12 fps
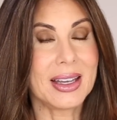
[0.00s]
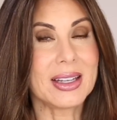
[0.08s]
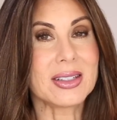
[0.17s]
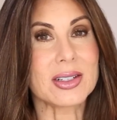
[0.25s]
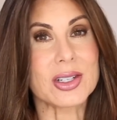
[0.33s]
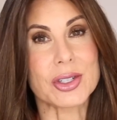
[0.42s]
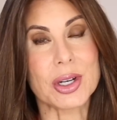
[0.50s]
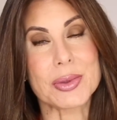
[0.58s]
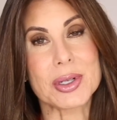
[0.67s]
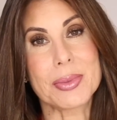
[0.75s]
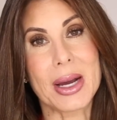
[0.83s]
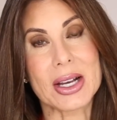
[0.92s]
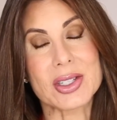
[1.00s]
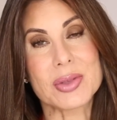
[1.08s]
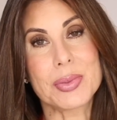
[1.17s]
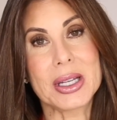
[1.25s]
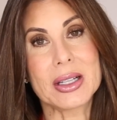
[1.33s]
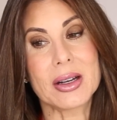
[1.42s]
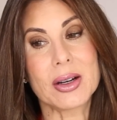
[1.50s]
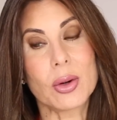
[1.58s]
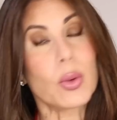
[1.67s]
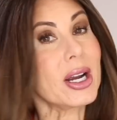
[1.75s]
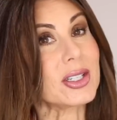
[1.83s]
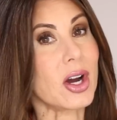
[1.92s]
in the description box below
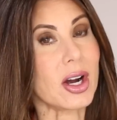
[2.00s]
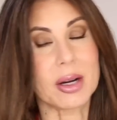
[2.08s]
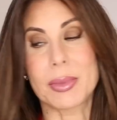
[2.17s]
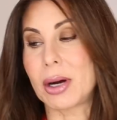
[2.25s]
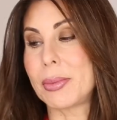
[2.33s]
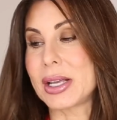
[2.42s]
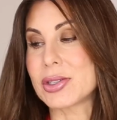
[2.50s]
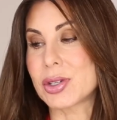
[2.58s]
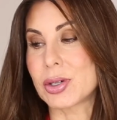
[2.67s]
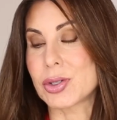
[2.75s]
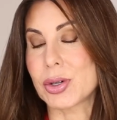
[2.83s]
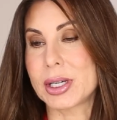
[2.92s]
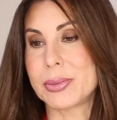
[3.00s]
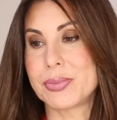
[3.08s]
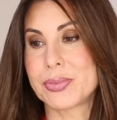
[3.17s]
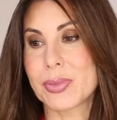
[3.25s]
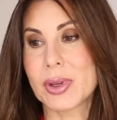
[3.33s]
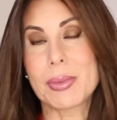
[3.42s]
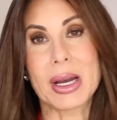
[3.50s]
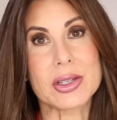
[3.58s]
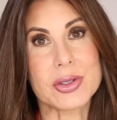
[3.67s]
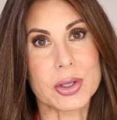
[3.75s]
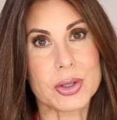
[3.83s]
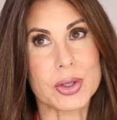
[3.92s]
where I talk about my surgery. My
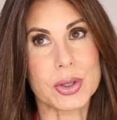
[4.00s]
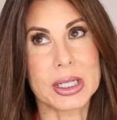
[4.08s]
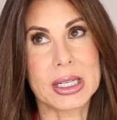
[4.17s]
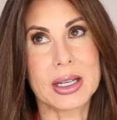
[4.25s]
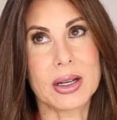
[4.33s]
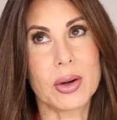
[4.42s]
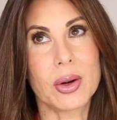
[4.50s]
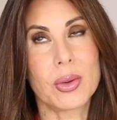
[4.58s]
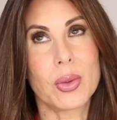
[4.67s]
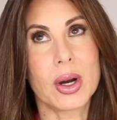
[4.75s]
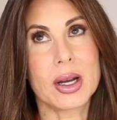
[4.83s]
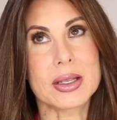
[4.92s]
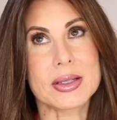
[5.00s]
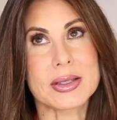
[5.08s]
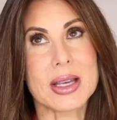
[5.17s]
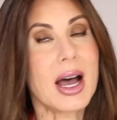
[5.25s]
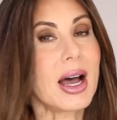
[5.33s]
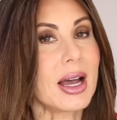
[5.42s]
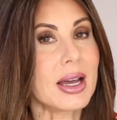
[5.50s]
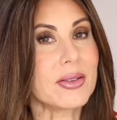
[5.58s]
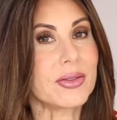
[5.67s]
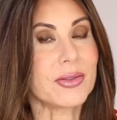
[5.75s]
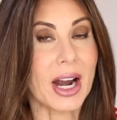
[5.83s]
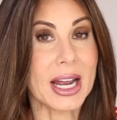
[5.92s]
surgery was on
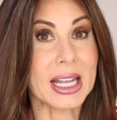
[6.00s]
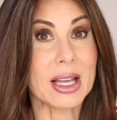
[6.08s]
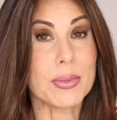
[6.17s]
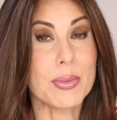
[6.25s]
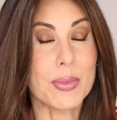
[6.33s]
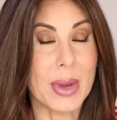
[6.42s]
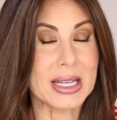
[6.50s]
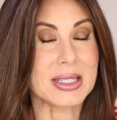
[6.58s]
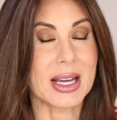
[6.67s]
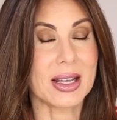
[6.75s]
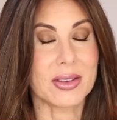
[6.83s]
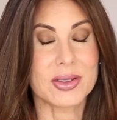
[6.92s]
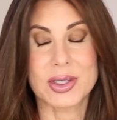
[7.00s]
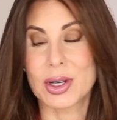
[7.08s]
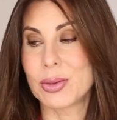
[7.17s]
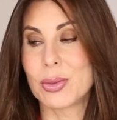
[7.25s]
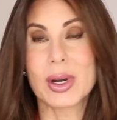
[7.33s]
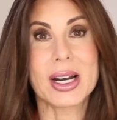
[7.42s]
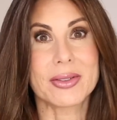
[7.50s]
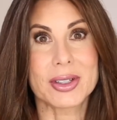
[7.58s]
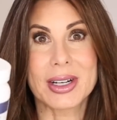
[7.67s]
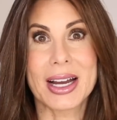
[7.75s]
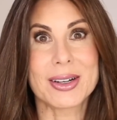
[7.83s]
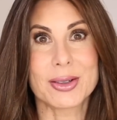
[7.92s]
Friday, May 10th. So
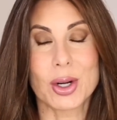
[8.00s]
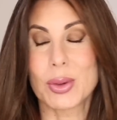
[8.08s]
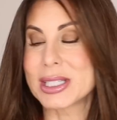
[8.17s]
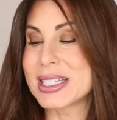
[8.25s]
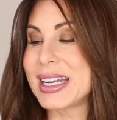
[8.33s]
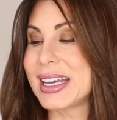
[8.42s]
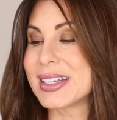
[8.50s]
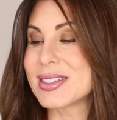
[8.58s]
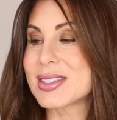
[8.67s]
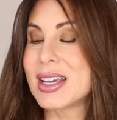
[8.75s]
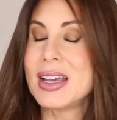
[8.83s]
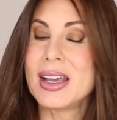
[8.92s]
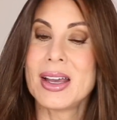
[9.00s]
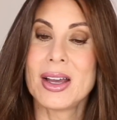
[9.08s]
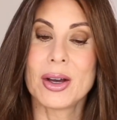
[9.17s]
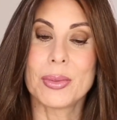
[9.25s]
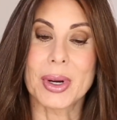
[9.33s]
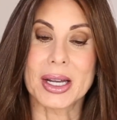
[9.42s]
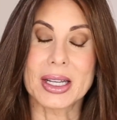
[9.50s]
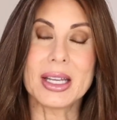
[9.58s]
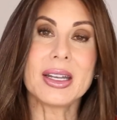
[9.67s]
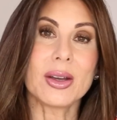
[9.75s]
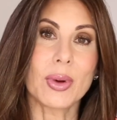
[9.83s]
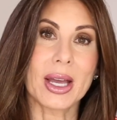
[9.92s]
whatever, I don't know what today is. But
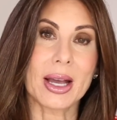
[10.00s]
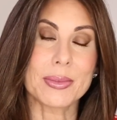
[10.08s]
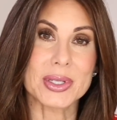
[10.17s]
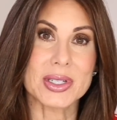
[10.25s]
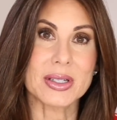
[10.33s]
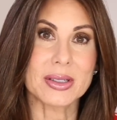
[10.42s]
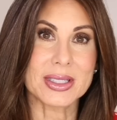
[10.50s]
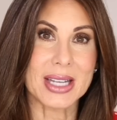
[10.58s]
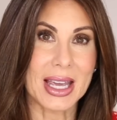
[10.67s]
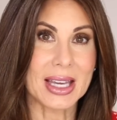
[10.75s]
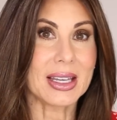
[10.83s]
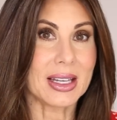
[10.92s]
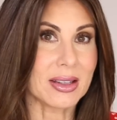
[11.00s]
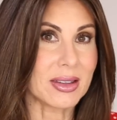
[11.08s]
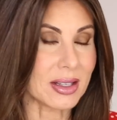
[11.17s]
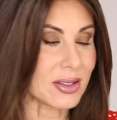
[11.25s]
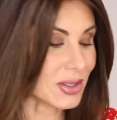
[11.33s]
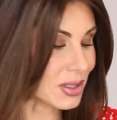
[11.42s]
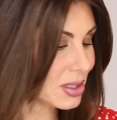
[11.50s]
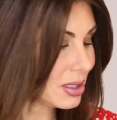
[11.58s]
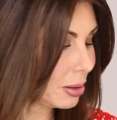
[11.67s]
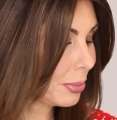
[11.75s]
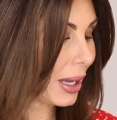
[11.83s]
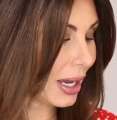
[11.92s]
anyway, I'm still taking this,
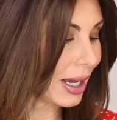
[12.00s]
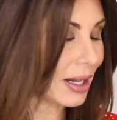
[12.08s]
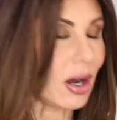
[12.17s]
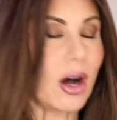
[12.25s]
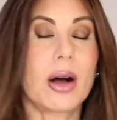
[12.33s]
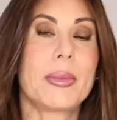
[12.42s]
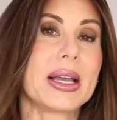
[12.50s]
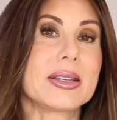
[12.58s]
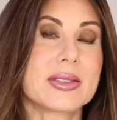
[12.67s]
still back on all my